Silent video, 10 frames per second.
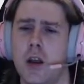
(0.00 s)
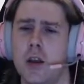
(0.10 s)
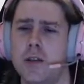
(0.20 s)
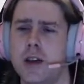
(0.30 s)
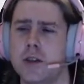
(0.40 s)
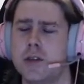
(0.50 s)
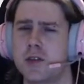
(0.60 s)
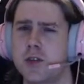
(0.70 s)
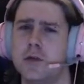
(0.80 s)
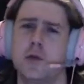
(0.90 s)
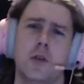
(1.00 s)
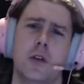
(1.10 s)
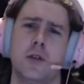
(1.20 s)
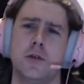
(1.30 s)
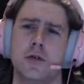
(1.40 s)
now the server will
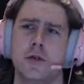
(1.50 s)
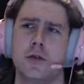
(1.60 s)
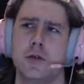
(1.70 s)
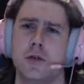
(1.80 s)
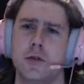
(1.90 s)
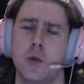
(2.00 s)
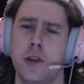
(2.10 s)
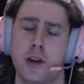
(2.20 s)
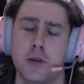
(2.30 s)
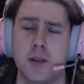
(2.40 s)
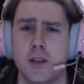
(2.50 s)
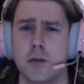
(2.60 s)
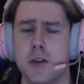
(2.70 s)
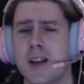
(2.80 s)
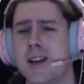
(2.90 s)
launch without
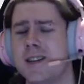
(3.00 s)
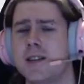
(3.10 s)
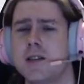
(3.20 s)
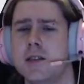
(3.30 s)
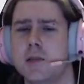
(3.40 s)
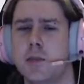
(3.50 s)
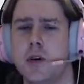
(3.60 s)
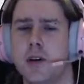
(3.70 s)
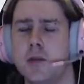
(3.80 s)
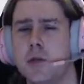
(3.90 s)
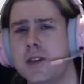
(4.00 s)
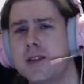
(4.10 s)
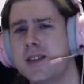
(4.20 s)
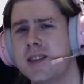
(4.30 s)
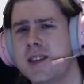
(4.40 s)
third classes, but
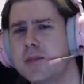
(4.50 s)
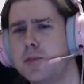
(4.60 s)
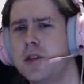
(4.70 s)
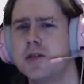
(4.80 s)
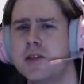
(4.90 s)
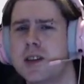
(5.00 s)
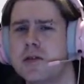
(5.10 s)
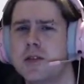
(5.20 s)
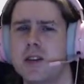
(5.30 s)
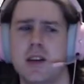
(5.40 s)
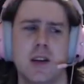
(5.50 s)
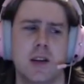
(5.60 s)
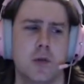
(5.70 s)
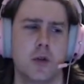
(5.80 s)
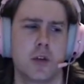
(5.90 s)
within 6 months, give or
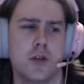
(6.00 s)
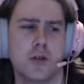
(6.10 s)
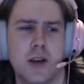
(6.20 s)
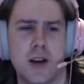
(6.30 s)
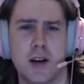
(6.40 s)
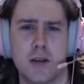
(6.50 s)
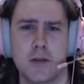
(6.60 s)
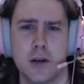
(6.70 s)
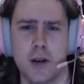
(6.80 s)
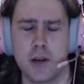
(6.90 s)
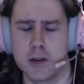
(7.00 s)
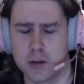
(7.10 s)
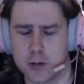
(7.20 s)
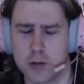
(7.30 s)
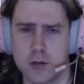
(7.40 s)
take, we're going to have
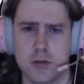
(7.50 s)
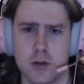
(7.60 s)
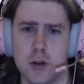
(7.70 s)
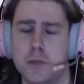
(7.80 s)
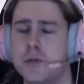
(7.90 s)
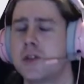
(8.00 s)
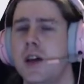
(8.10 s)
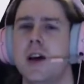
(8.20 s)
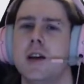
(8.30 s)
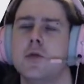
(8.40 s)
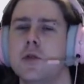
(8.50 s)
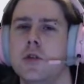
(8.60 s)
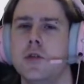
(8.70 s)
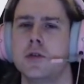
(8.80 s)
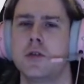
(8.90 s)
third jobs and we're
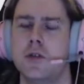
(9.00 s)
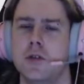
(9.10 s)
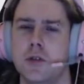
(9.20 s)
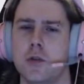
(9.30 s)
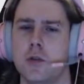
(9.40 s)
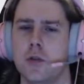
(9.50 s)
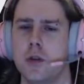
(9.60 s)
going to